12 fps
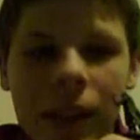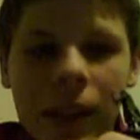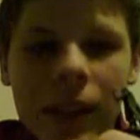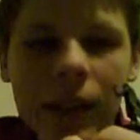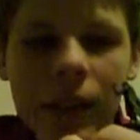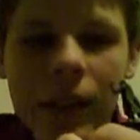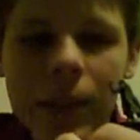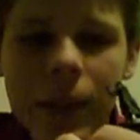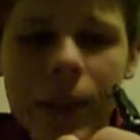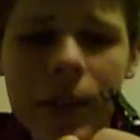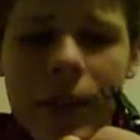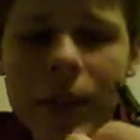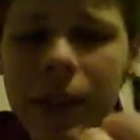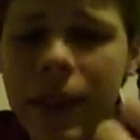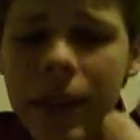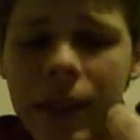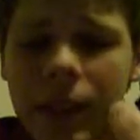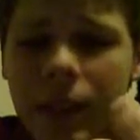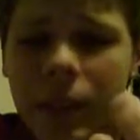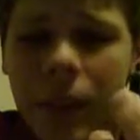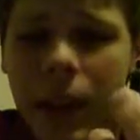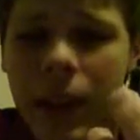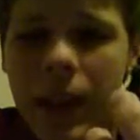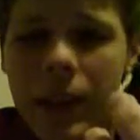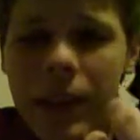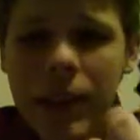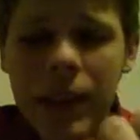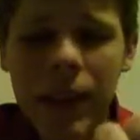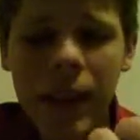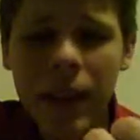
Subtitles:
and he has penetrating psychic blast,